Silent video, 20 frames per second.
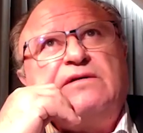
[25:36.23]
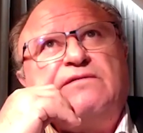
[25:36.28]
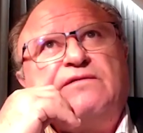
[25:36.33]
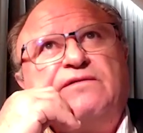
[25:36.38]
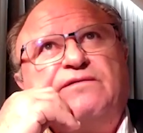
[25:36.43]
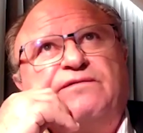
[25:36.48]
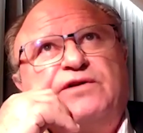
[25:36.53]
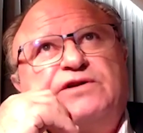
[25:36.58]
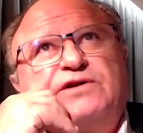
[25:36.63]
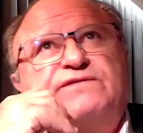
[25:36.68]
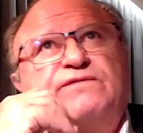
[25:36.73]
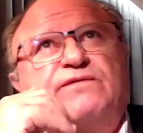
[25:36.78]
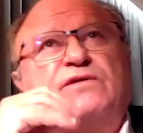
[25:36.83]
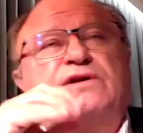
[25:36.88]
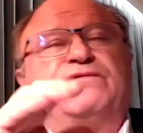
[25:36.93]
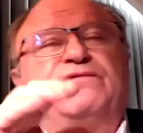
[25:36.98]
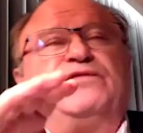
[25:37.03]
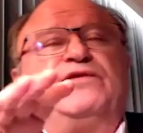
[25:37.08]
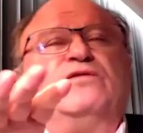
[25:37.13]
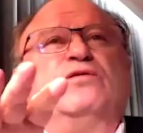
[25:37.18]
first of all,
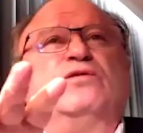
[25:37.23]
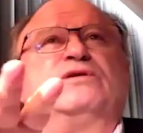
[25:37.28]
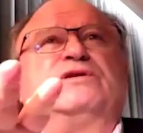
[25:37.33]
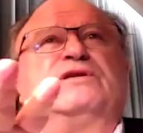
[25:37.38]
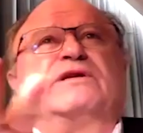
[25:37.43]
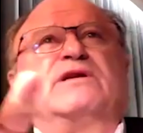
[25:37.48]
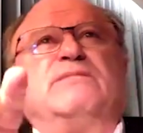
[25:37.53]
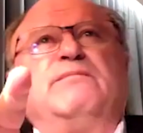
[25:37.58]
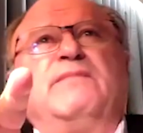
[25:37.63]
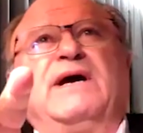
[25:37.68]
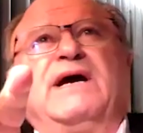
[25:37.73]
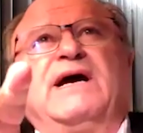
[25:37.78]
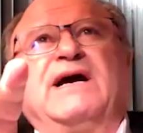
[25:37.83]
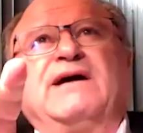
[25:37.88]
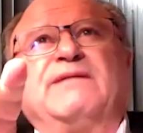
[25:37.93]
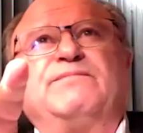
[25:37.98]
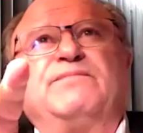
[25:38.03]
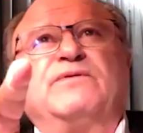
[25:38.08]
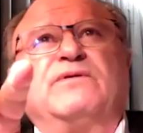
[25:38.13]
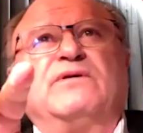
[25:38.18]
if you looked at a
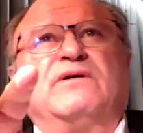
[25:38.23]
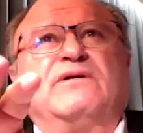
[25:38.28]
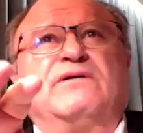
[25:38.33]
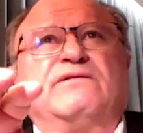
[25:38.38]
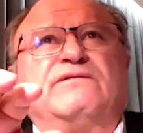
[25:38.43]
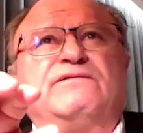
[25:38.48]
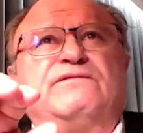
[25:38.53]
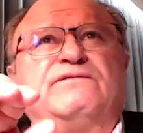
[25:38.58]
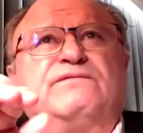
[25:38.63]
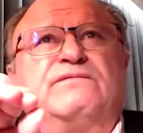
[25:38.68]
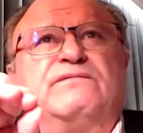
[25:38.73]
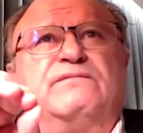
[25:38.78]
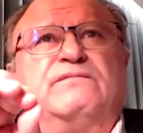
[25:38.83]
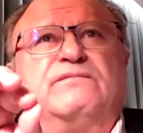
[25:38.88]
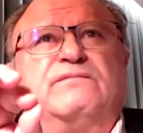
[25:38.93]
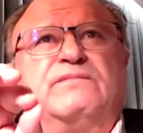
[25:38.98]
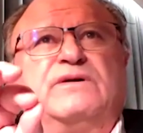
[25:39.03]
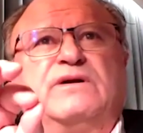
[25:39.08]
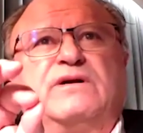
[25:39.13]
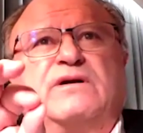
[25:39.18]
map of
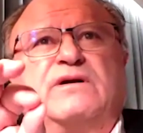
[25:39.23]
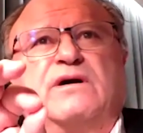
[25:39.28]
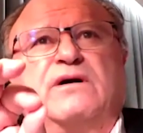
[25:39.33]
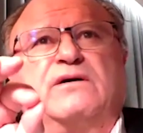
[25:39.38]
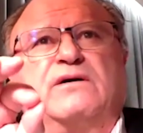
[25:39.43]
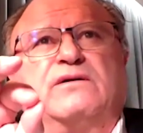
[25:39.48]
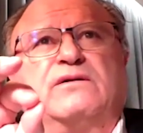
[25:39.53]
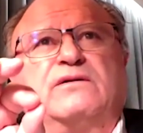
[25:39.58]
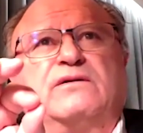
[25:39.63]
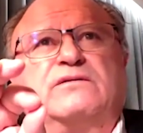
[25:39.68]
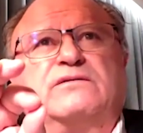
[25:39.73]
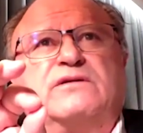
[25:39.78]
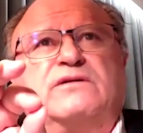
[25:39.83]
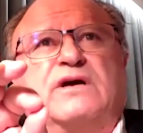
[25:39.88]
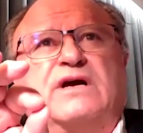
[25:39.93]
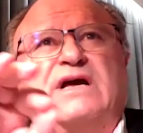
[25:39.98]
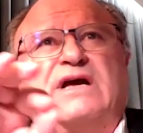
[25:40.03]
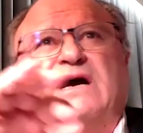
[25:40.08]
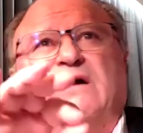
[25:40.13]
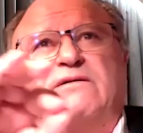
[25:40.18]
gold
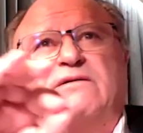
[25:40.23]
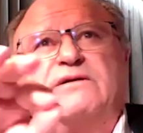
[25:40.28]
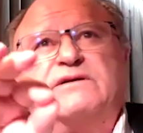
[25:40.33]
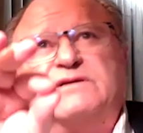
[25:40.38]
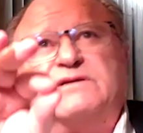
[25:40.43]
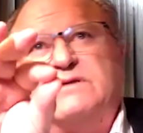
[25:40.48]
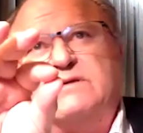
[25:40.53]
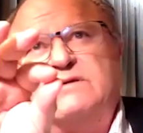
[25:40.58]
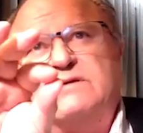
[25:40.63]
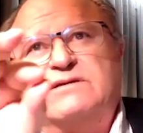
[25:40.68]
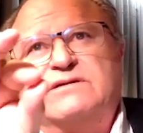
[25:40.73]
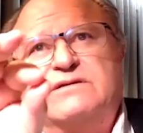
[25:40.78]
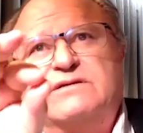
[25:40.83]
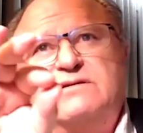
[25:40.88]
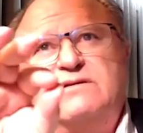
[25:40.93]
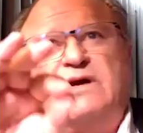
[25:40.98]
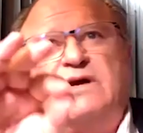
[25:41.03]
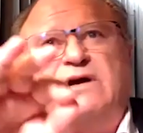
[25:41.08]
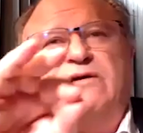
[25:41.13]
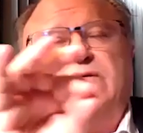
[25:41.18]
occurrences,
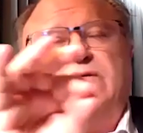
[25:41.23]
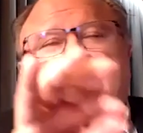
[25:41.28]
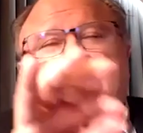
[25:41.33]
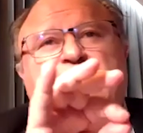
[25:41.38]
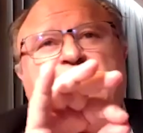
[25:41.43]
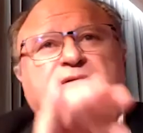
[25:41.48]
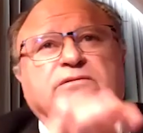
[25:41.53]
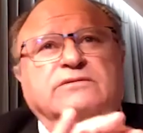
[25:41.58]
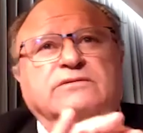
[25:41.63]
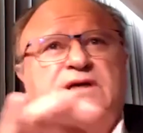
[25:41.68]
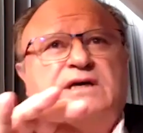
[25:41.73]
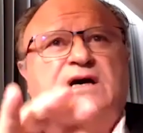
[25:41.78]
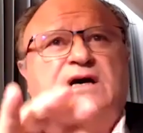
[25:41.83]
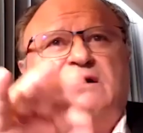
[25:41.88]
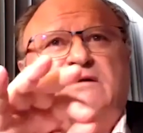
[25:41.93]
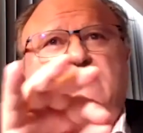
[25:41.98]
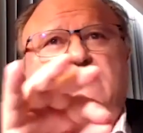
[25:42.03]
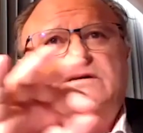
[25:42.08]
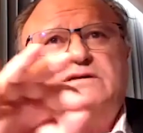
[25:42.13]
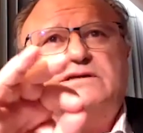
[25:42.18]
known gold
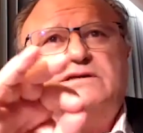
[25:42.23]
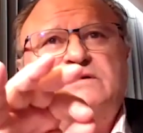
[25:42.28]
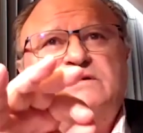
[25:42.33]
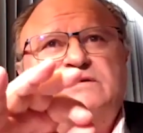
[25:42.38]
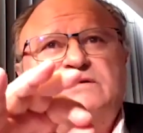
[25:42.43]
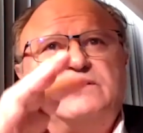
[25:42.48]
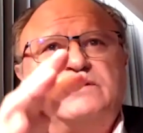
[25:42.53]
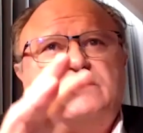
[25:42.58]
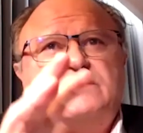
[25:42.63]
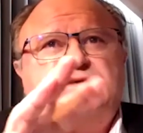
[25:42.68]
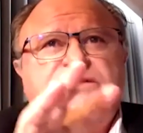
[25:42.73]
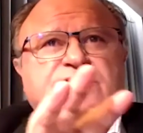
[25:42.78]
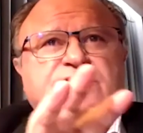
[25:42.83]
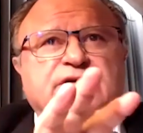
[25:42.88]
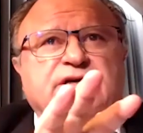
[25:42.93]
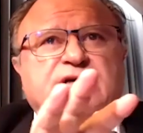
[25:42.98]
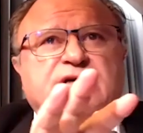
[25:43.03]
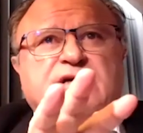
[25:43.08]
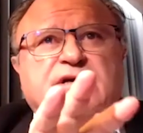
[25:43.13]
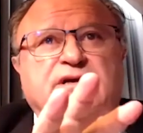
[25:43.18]
occurrences, you
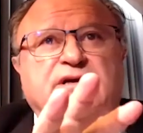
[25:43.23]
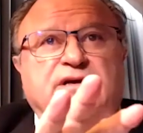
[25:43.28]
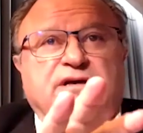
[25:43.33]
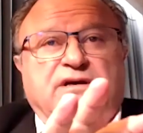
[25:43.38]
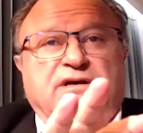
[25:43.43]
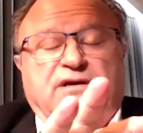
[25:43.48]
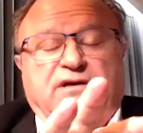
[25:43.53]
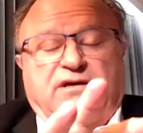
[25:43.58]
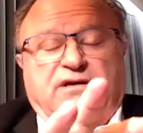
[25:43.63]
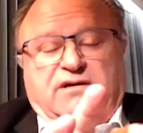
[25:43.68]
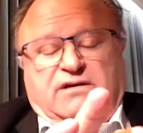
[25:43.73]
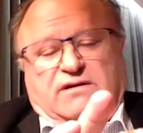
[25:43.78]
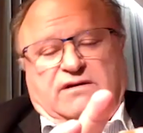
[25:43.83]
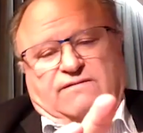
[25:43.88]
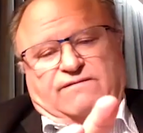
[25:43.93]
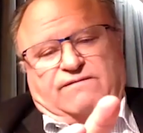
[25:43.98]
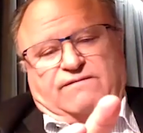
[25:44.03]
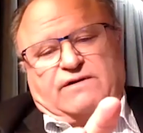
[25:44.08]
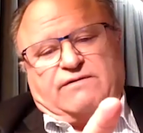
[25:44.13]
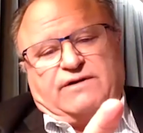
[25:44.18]
see
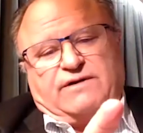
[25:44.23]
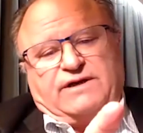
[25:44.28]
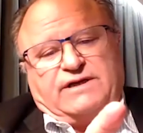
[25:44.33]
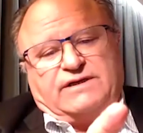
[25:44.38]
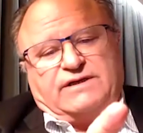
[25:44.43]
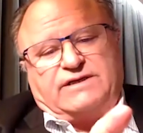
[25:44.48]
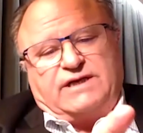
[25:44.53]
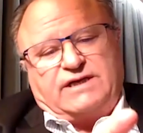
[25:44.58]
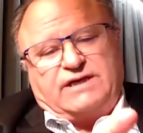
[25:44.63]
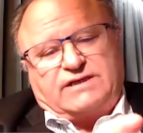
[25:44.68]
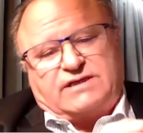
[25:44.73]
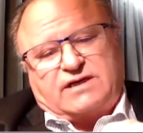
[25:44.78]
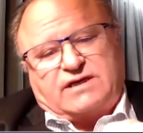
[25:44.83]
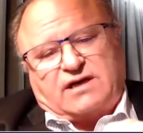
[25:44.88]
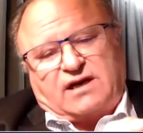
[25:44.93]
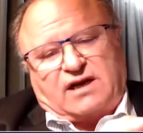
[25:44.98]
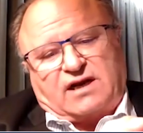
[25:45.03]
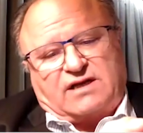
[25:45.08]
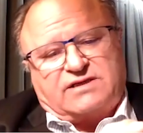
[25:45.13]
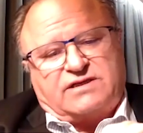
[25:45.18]
a very intense
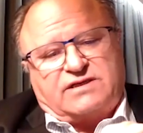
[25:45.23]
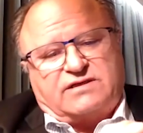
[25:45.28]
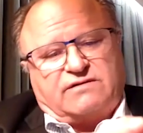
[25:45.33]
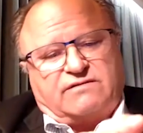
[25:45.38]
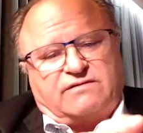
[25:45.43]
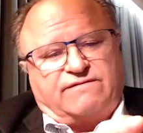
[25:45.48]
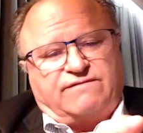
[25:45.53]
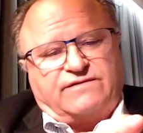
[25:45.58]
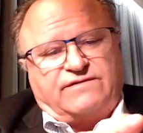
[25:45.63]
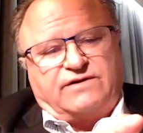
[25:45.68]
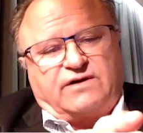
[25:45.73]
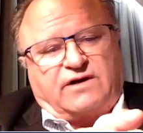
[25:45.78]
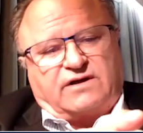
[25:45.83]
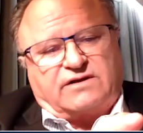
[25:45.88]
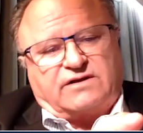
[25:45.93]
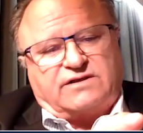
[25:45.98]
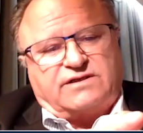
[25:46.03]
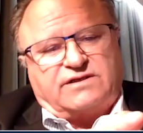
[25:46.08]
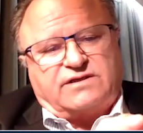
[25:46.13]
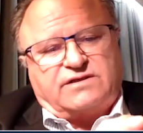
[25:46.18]
cluster of
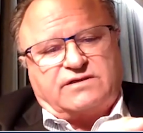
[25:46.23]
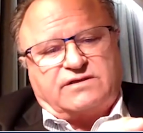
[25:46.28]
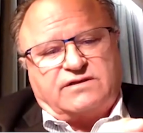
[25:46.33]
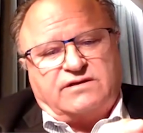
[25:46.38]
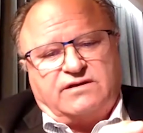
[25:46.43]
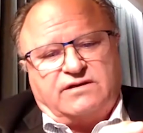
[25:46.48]
dots